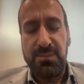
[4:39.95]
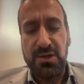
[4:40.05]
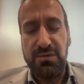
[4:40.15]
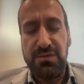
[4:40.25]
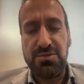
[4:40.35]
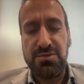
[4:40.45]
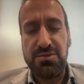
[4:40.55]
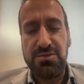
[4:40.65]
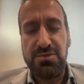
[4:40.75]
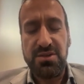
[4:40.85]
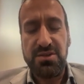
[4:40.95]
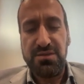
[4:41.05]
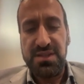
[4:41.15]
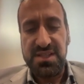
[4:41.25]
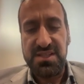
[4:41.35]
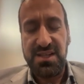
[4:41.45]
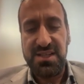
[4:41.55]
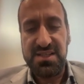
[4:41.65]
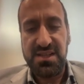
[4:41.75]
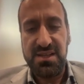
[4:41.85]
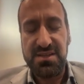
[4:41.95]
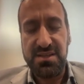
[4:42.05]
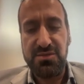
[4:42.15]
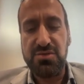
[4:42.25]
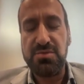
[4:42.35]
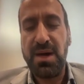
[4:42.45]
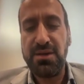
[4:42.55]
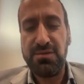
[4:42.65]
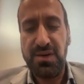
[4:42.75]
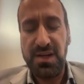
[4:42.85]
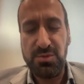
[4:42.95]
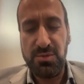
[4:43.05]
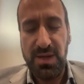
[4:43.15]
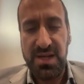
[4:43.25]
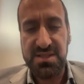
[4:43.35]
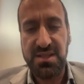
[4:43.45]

conversion of these stellate cells into myofibroblasts